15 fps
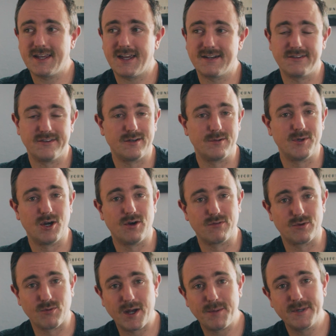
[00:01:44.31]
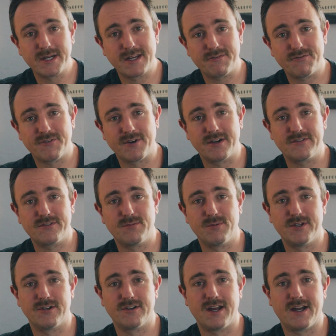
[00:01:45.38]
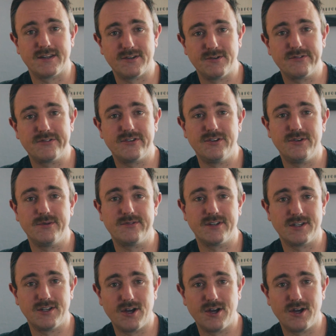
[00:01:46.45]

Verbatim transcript: and a little bit overwhelming at first when you're not used to using